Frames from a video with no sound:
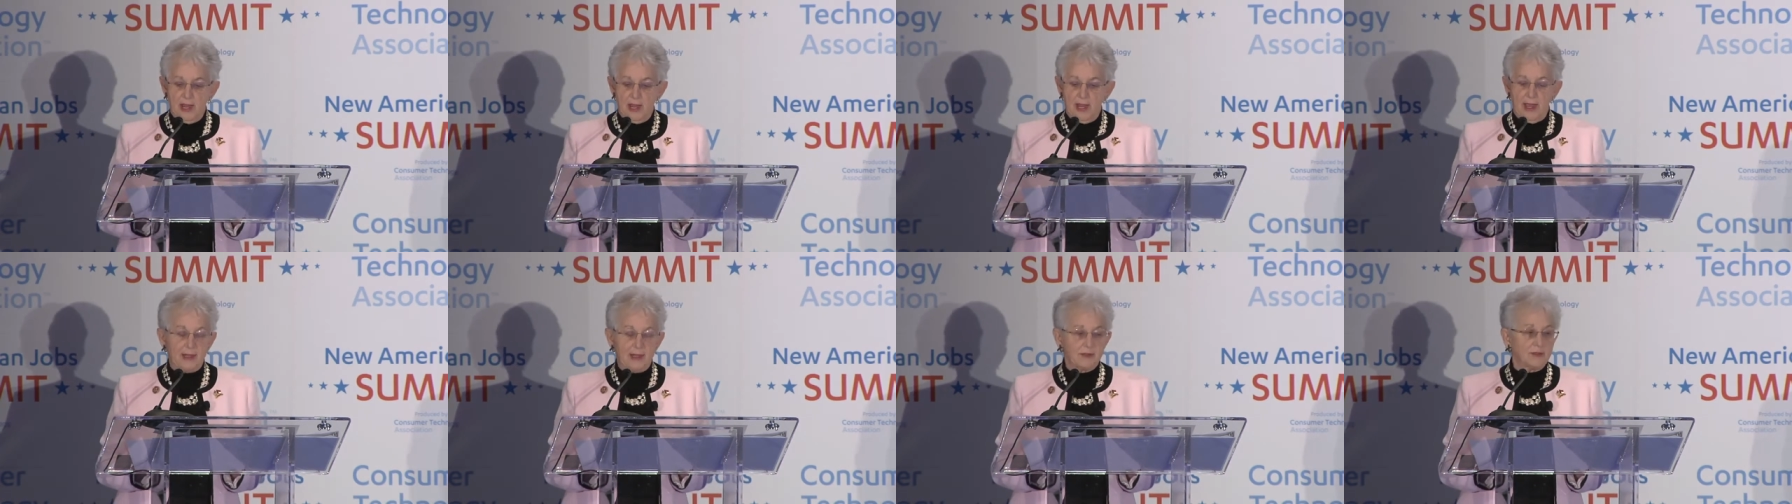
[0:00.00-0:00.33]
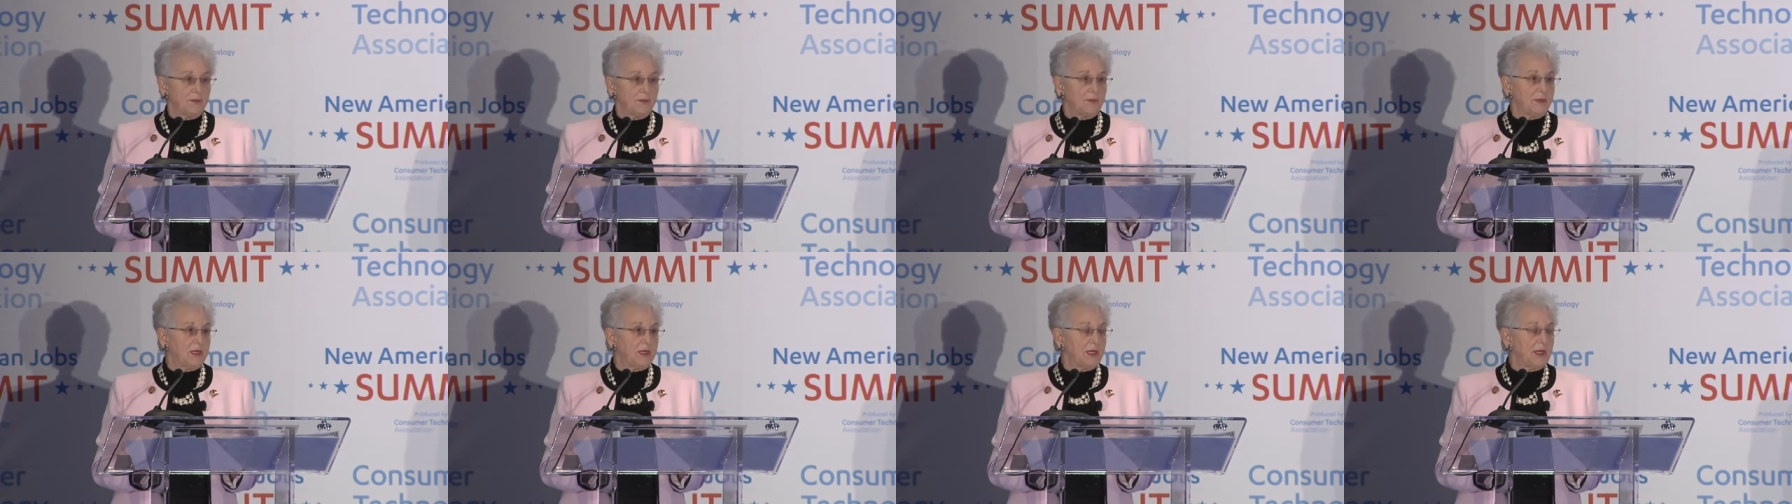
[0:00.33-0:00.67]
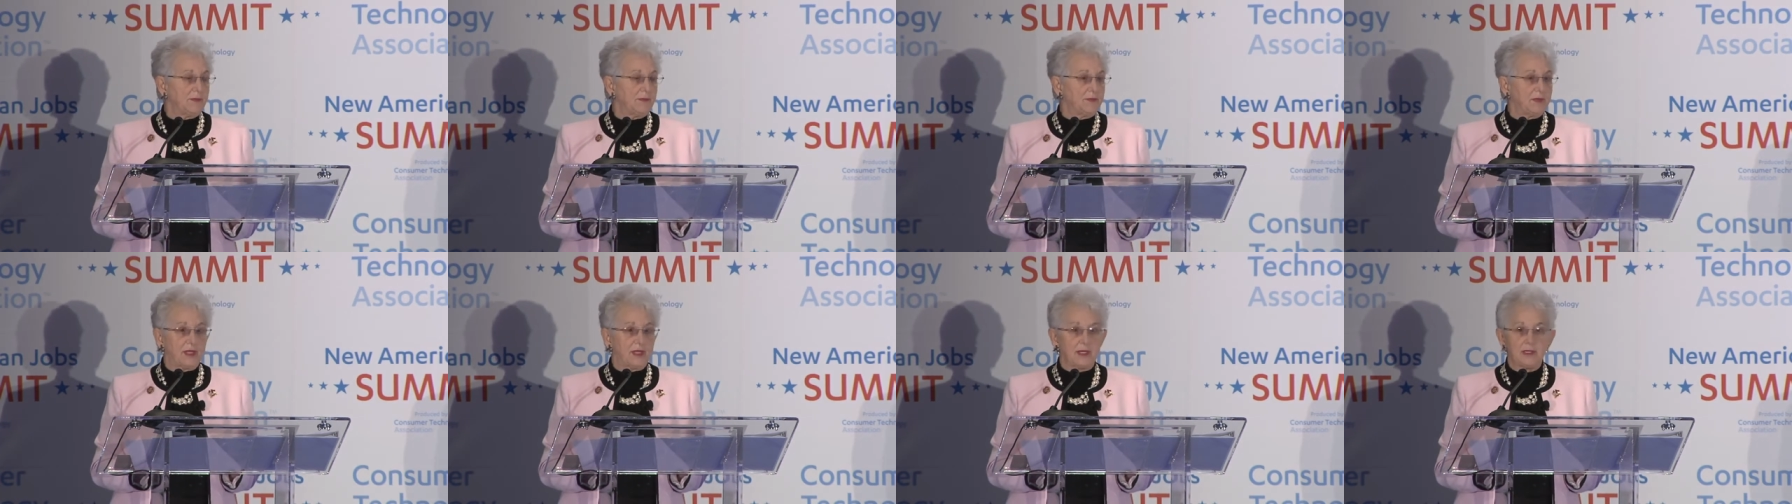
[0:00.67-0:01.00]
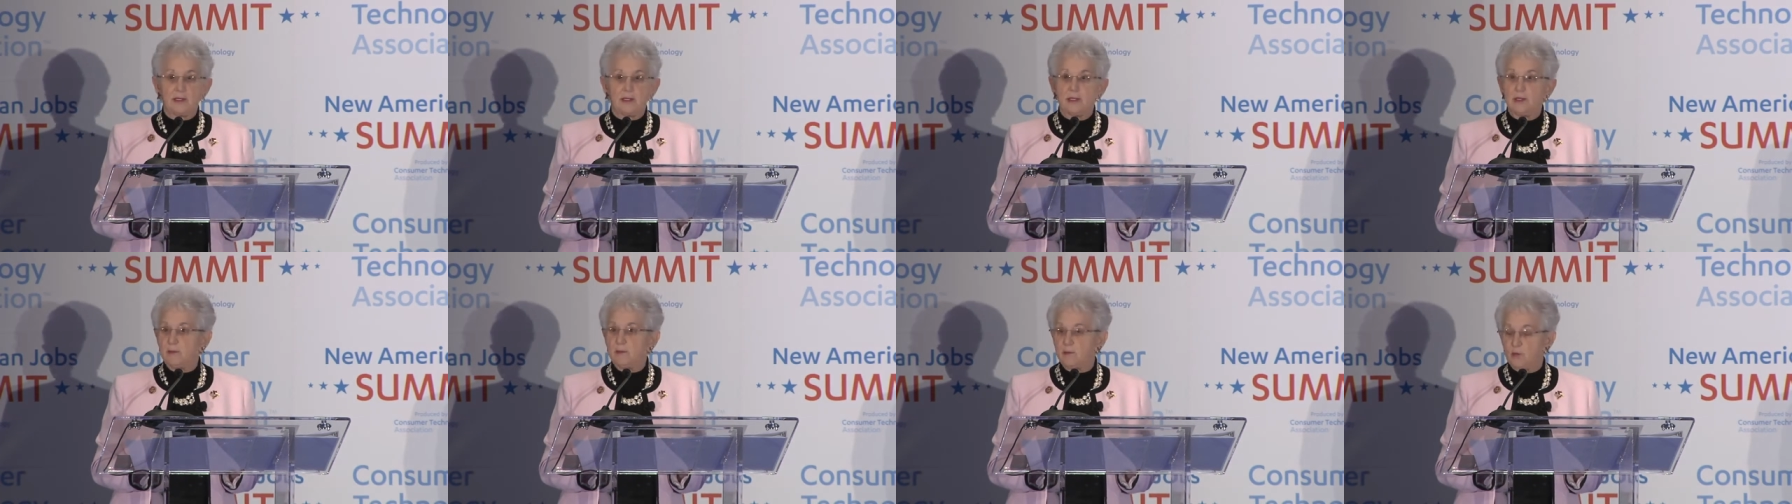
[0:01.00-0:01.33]
hasn't been
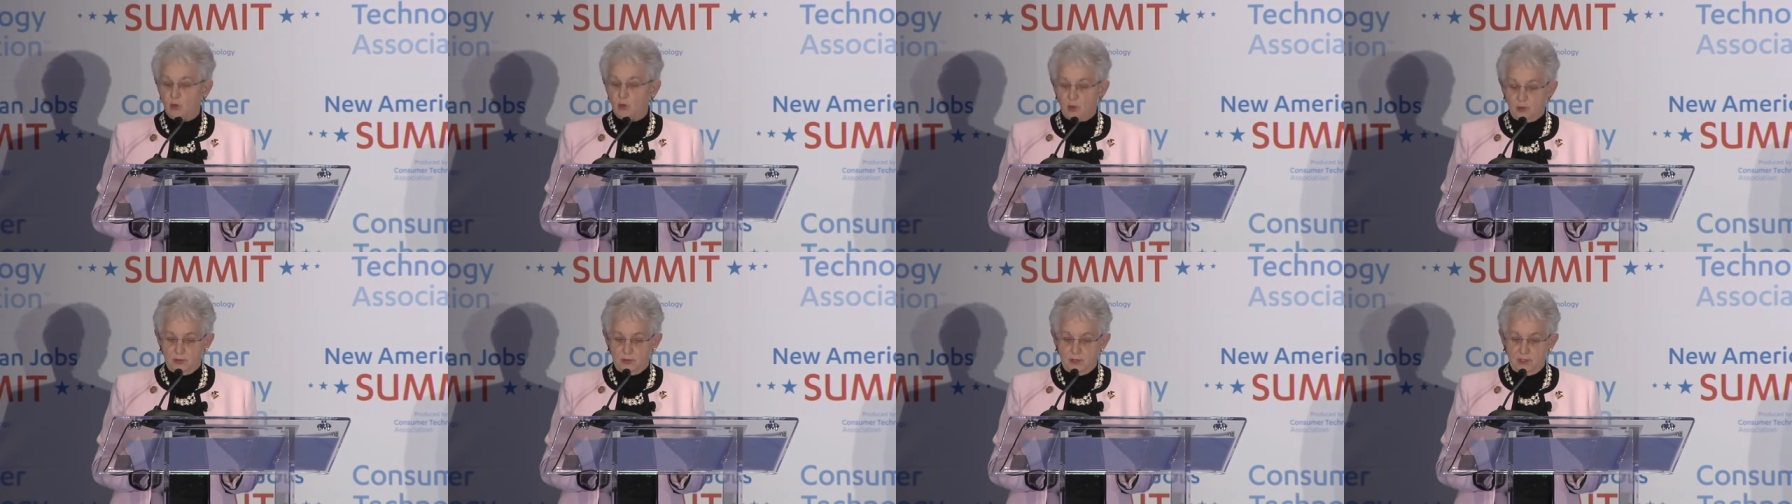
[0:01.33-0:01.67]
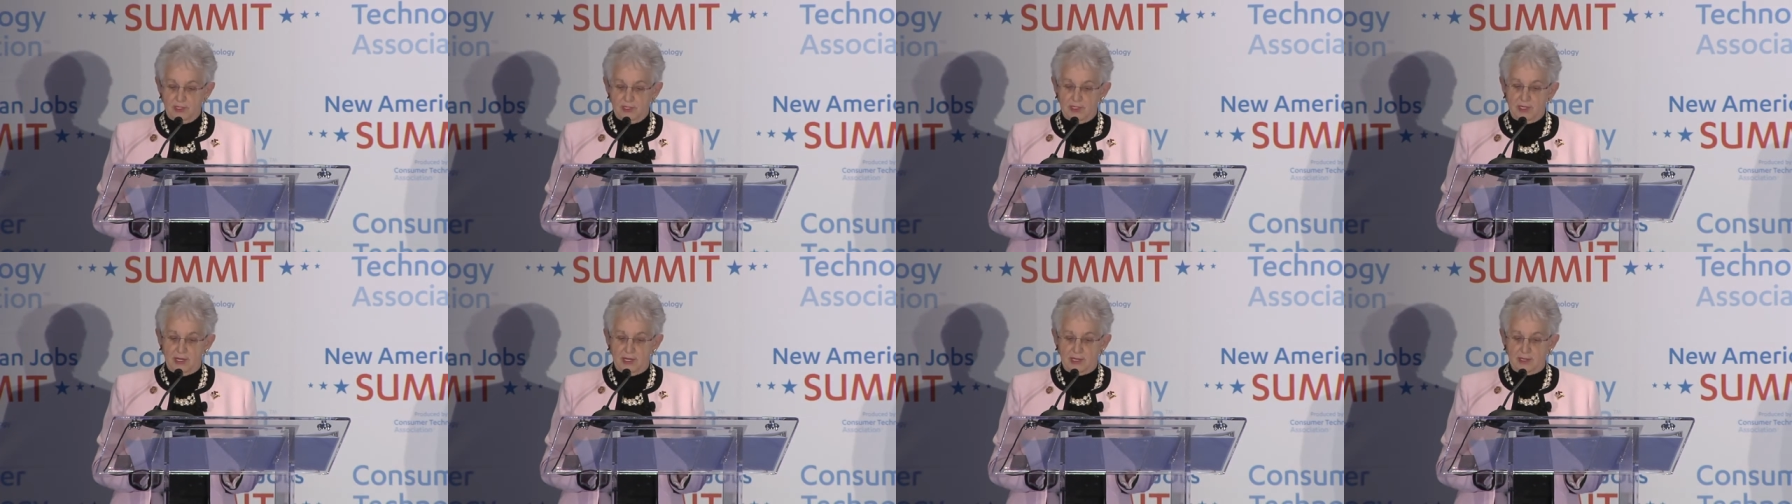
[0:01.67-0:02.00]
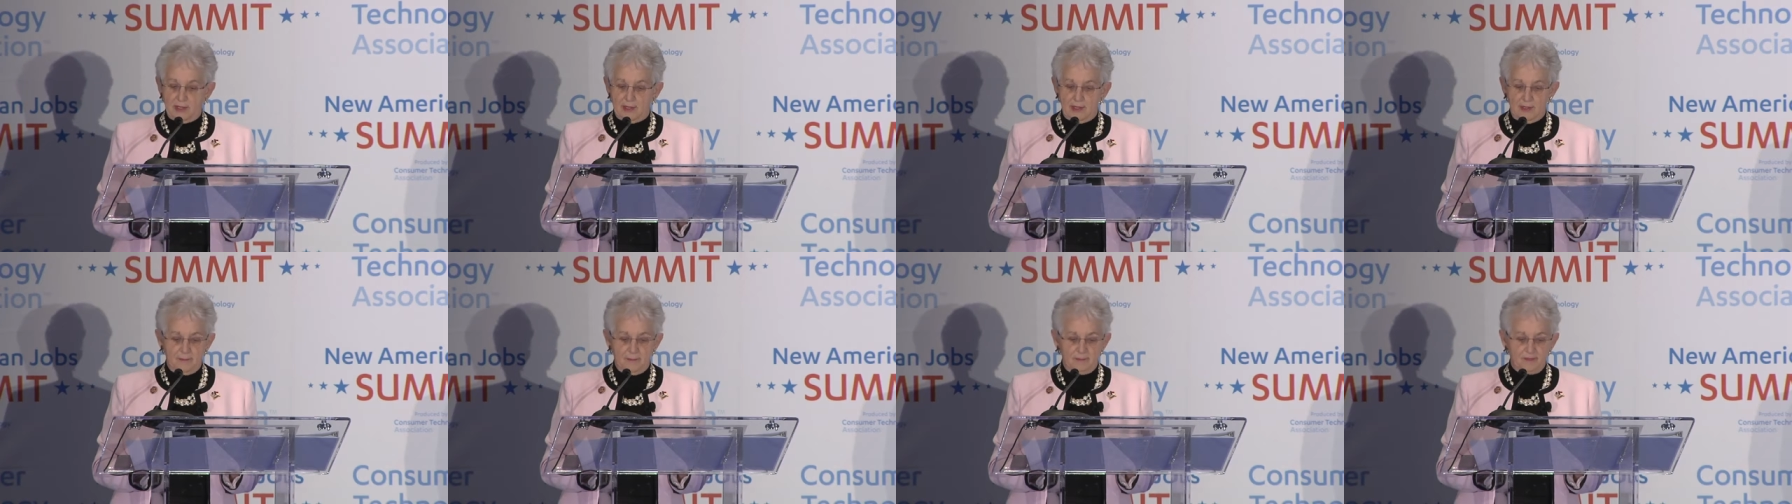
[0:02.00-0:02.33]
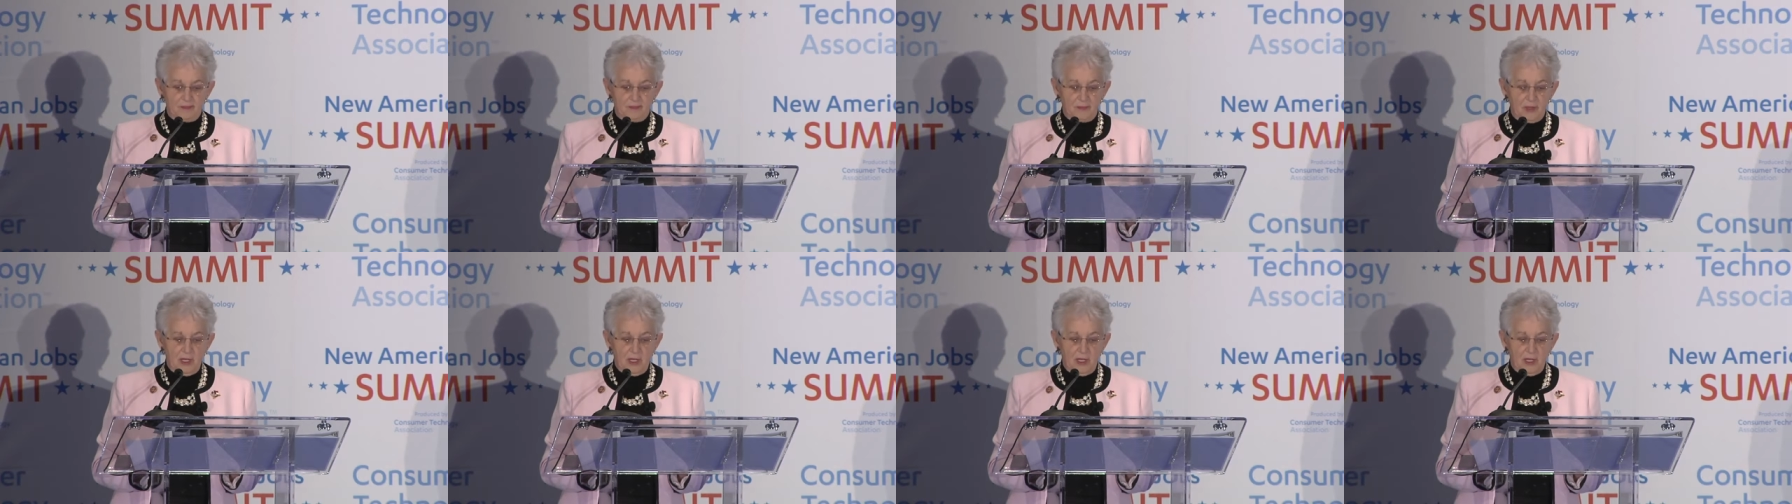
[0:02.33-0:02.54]
updated in more than a decade.